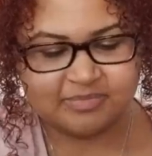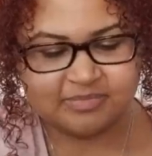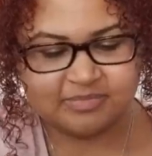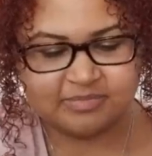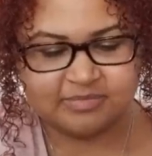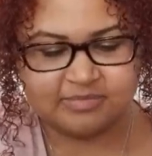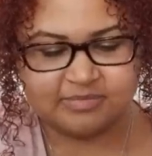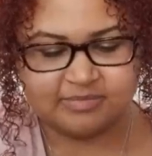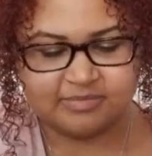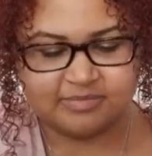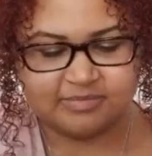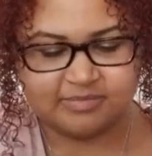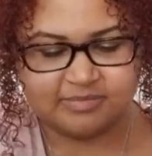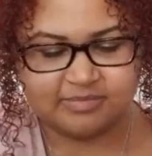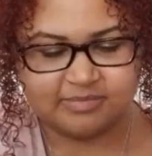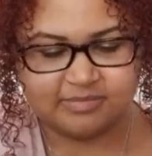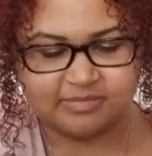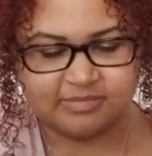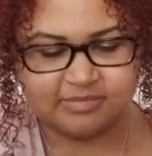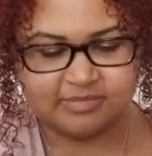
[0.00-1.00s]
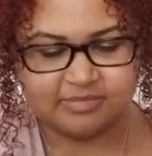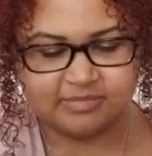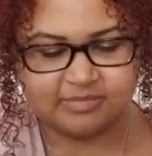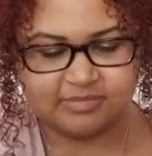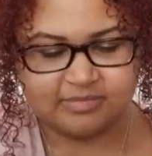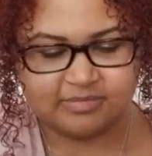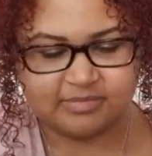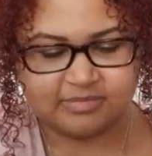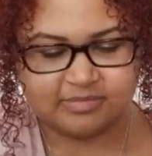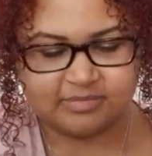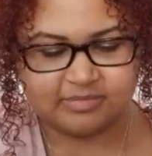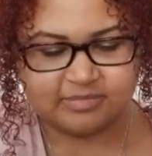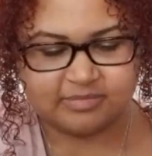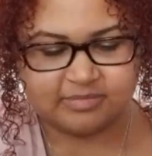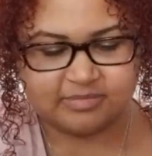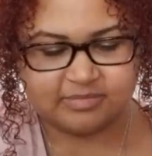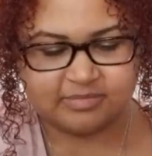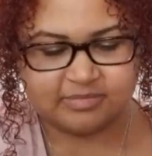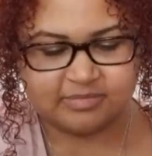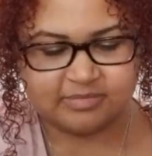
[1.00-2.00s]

[no speech]